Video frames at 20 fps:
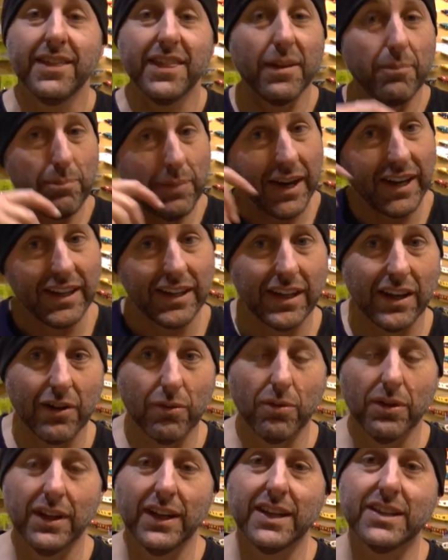the better your
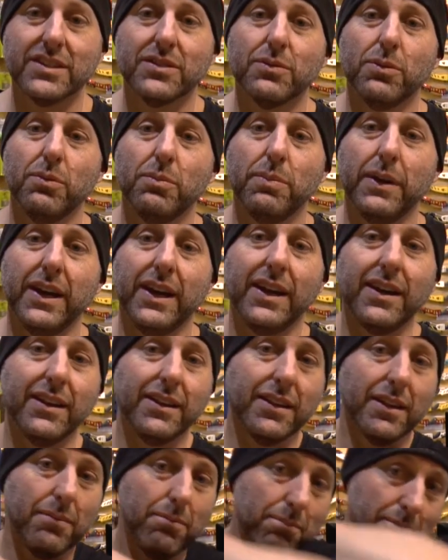release will be,
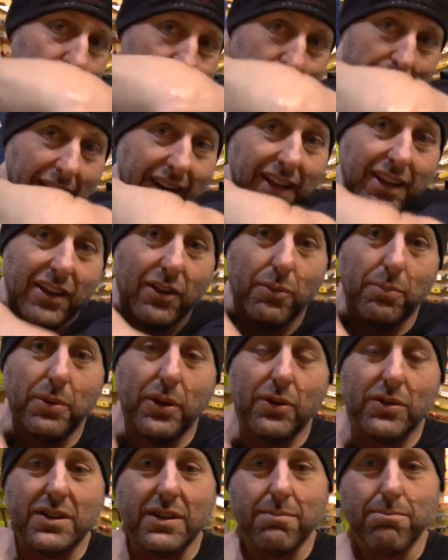the better you'll
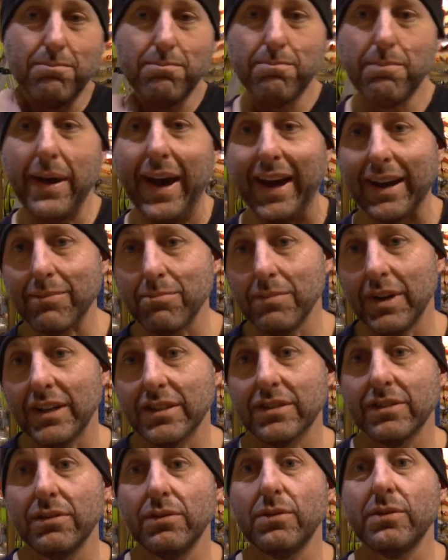build your back
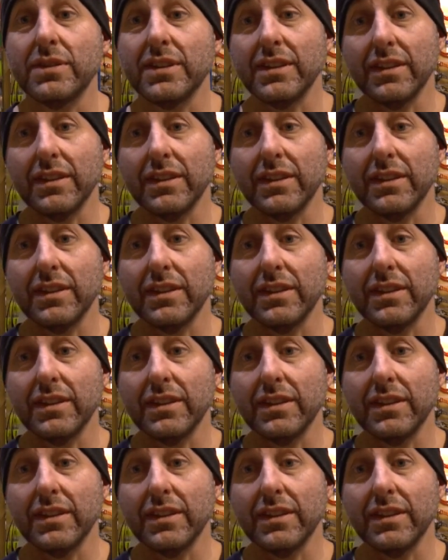muscles,